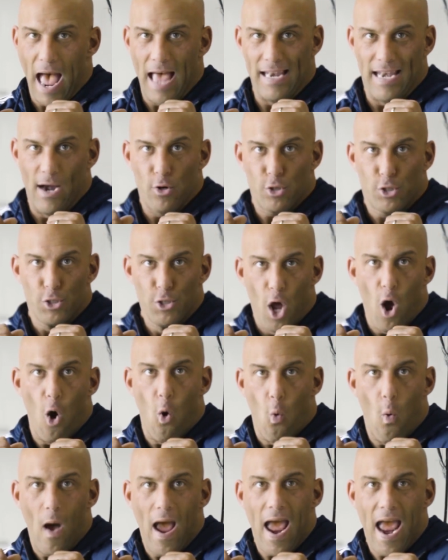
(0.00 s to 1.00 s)
There's
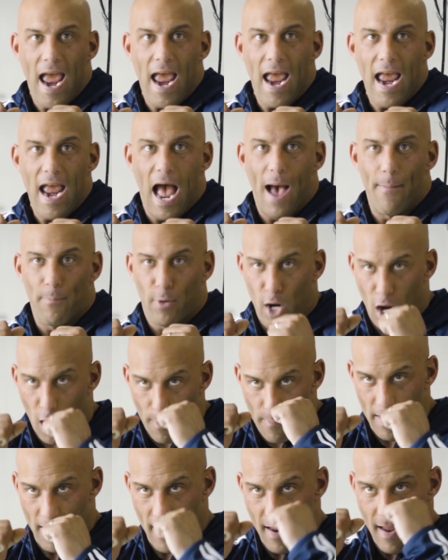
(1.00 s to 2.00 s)
no way I'm gonna
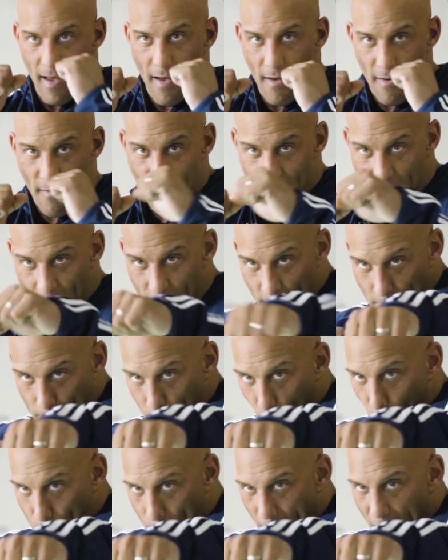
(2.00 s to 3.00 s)
be
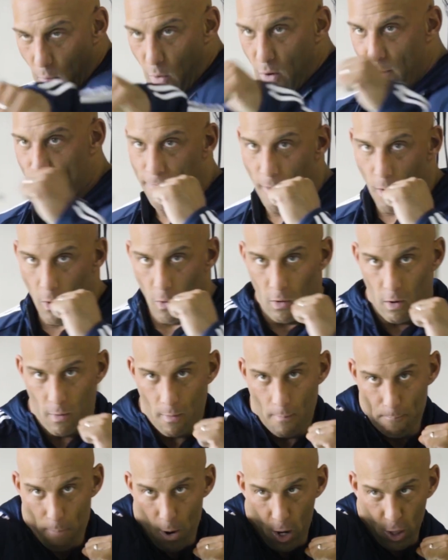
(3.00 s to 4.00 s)
more
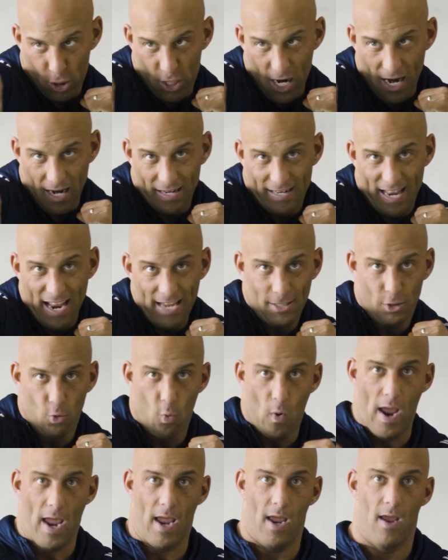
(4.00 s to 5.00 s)
powerful punching this
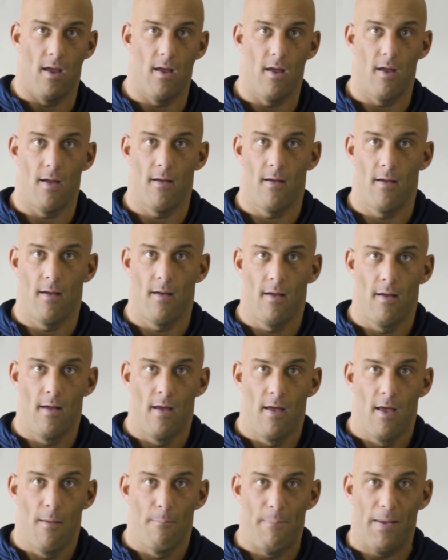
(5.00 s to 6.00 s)
way,
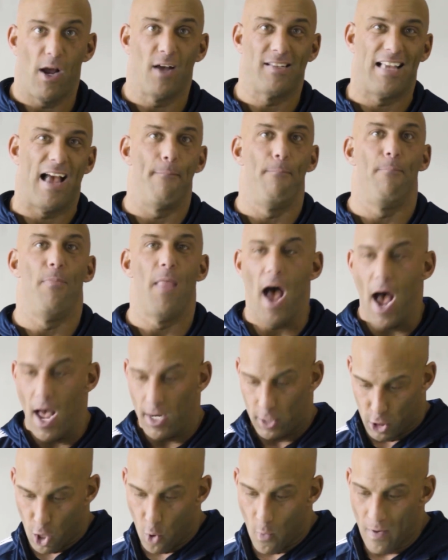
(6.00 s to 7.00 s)
because I'm
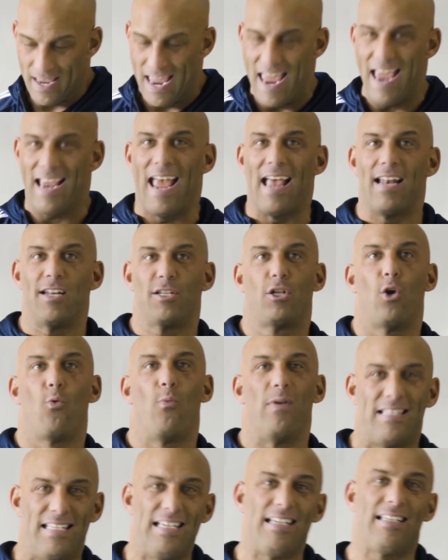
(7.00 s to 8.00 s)
not going against the
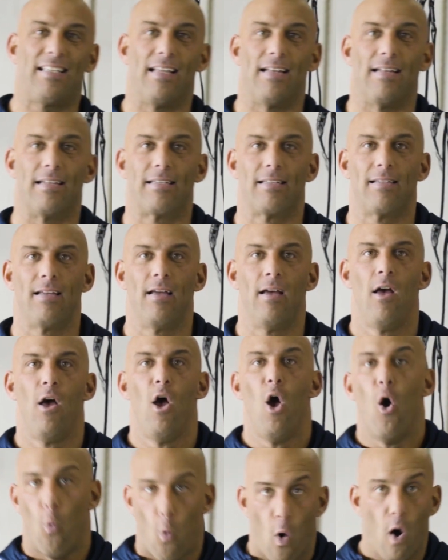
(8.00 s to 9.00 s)
resistance.
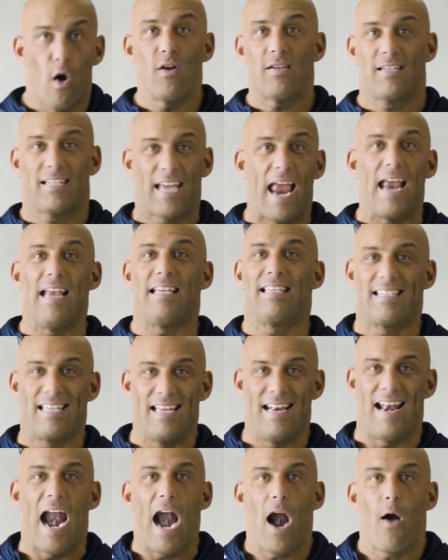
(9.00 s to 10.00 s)
Worst case
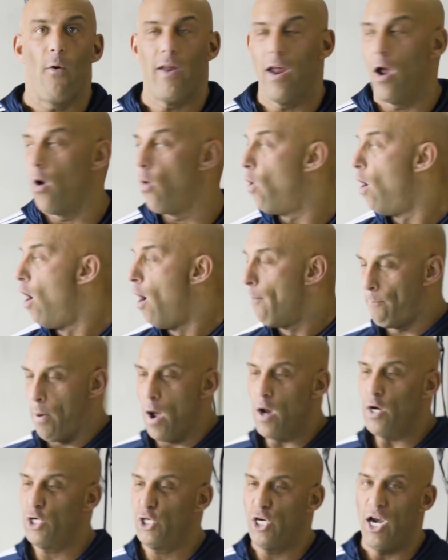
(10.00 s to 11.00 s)
scenario,
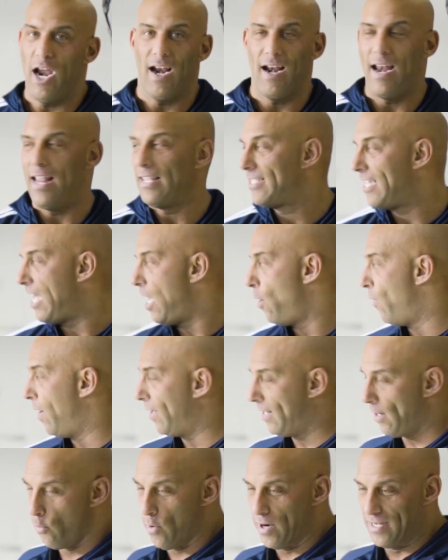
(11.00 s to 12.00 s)
punching, let's say,
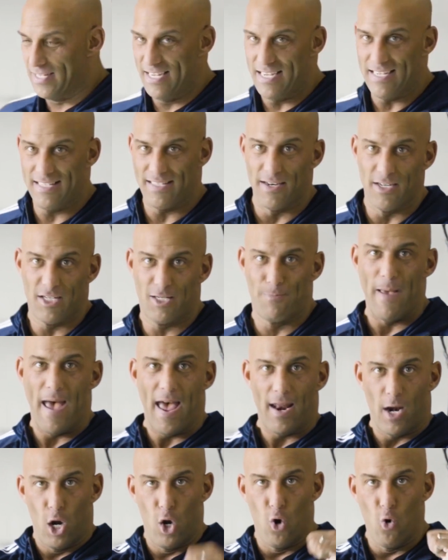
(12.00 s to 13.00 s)
with resistance
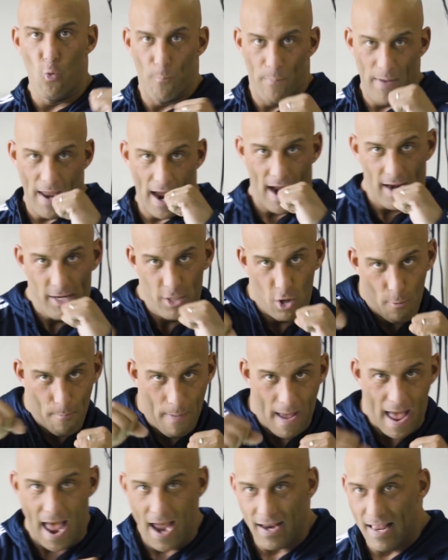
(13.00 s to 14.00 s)
band loop behind your
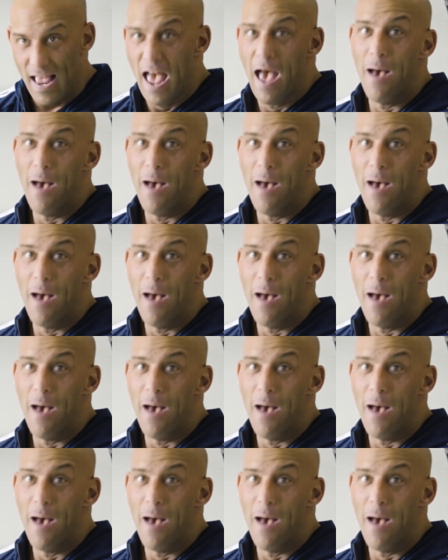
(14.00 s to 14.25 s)
back